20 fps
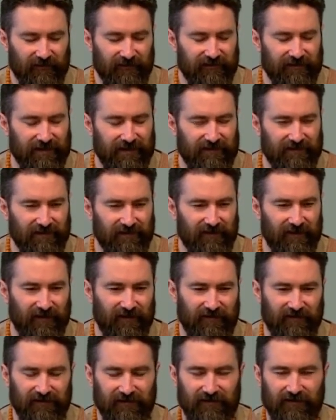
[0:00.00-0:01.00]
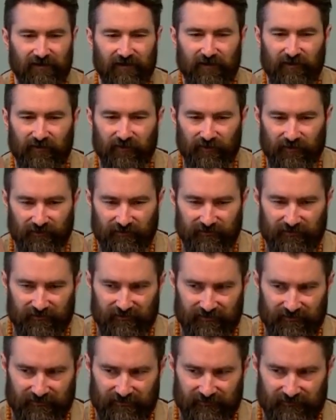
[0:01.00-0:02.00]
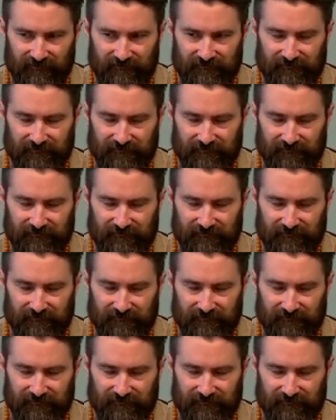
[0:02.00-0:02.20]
desiccated roots.